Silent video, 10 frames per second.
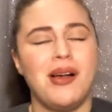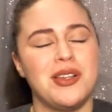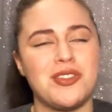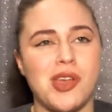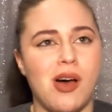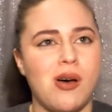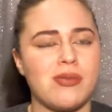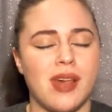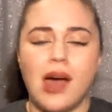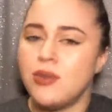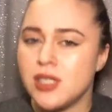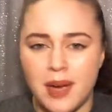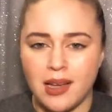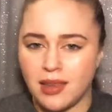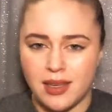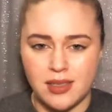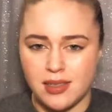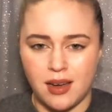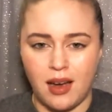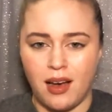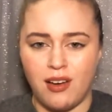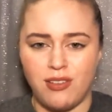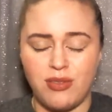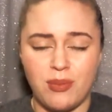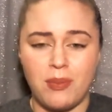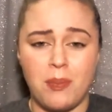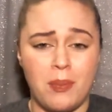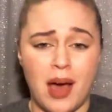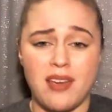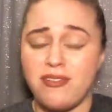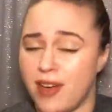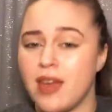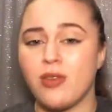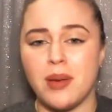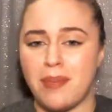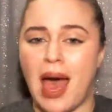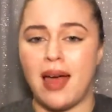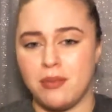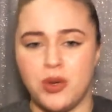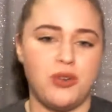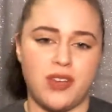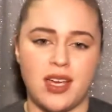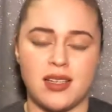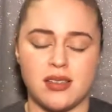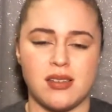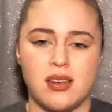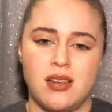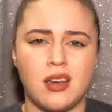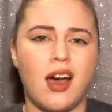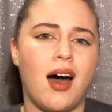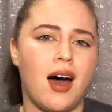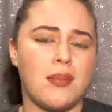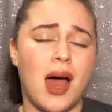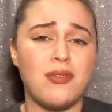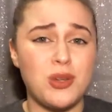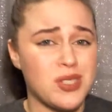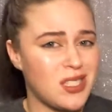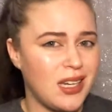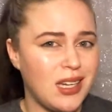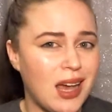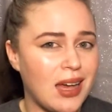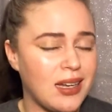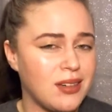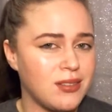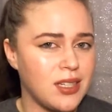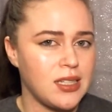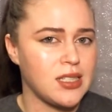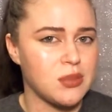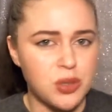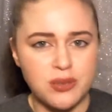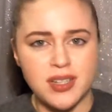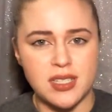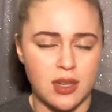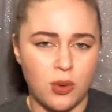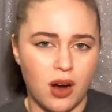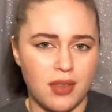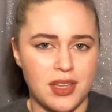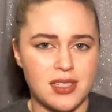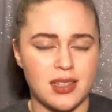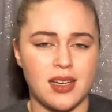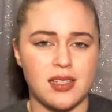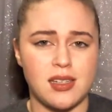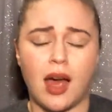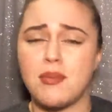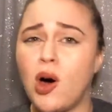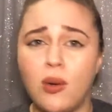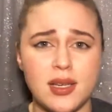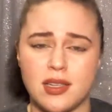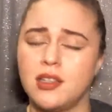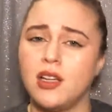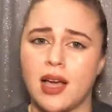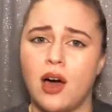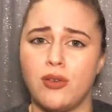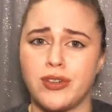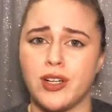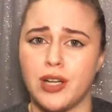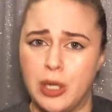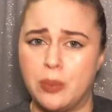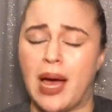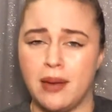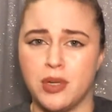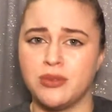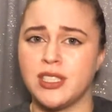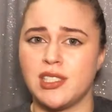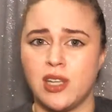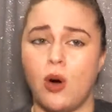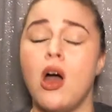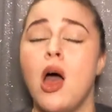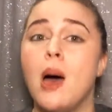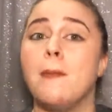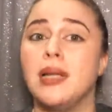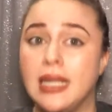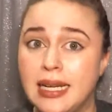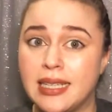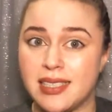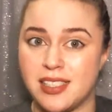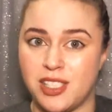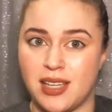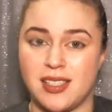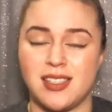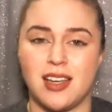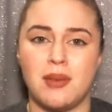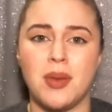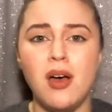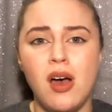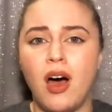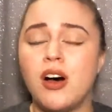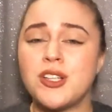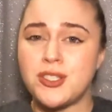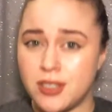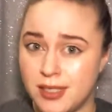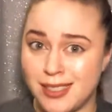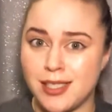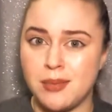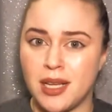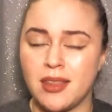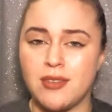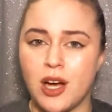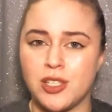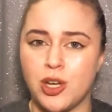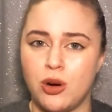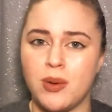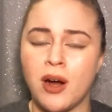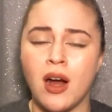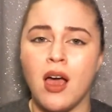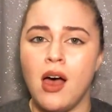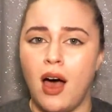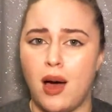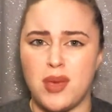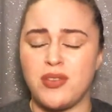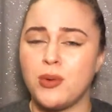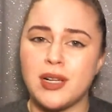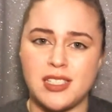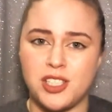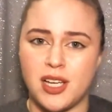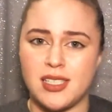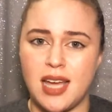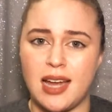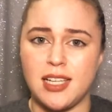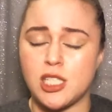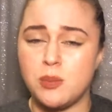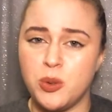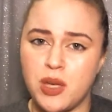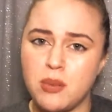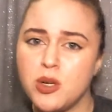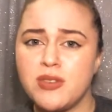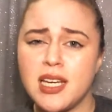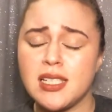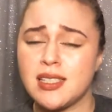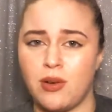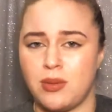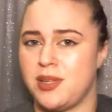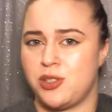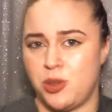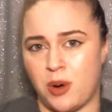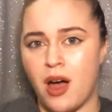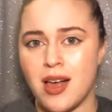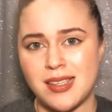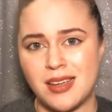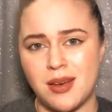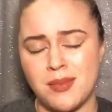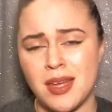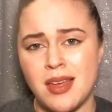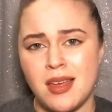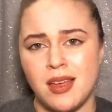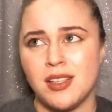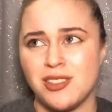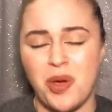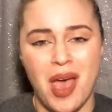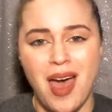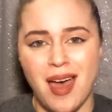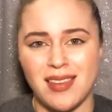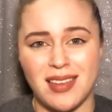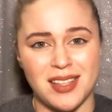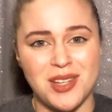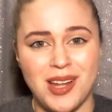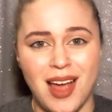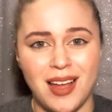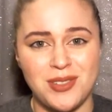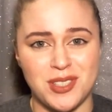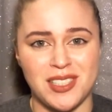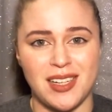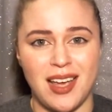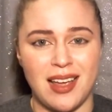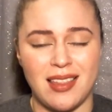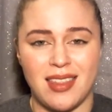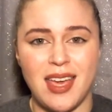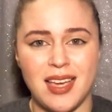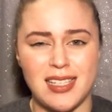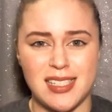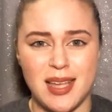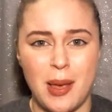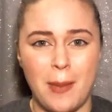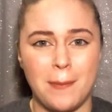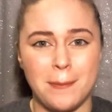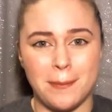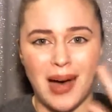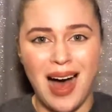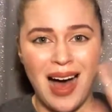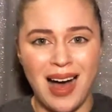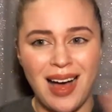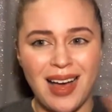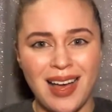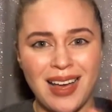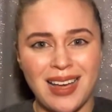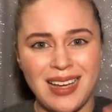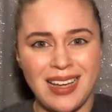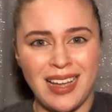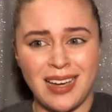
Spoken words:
So that was my list of my favorite bad movies. Have you seen any of these movies that were on this list? I'm always on the lookout for new bad movies, so please suggest some. Also, since it's the month of October, if you want to suggest any spooky movies, that would be super awesome. So yeah, that's all I had for today. Thanks. Bye!